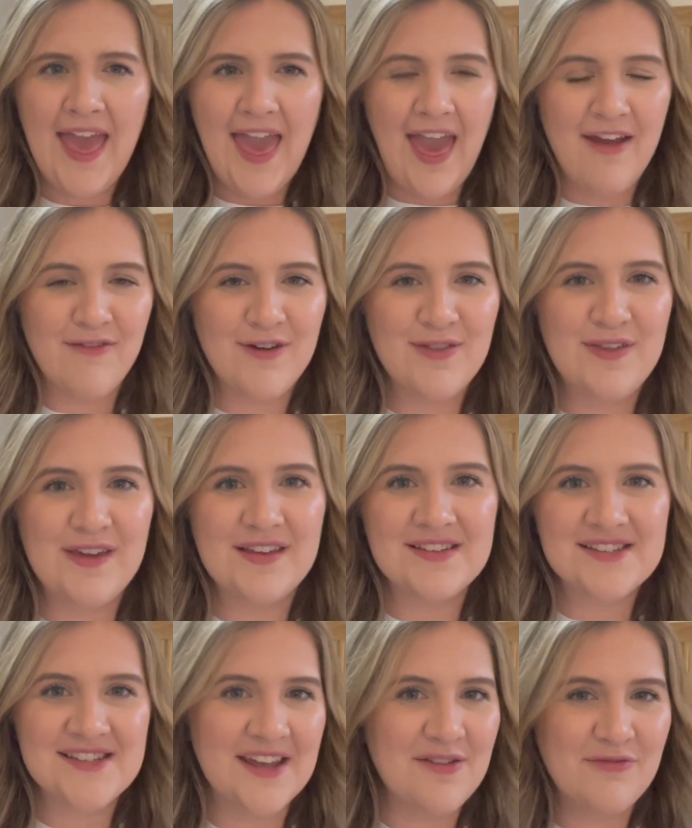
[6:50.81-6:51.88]
everything is
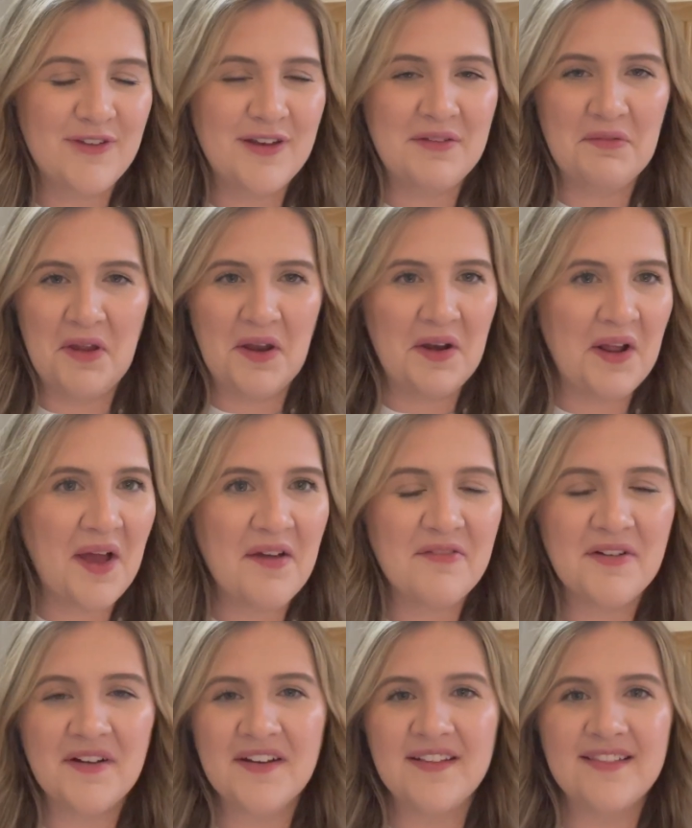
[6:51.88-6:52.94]
safe and
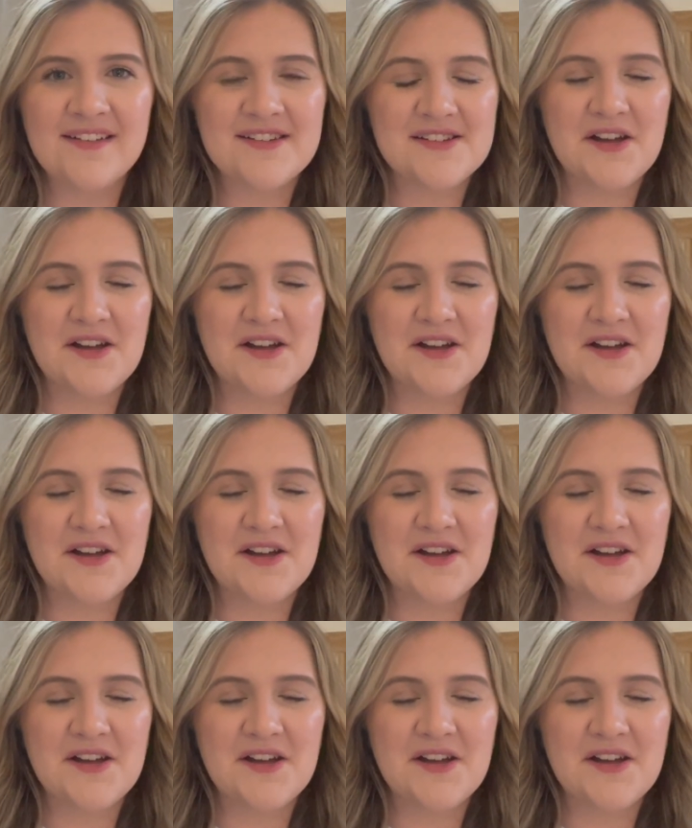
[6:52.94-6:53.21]
covered and there's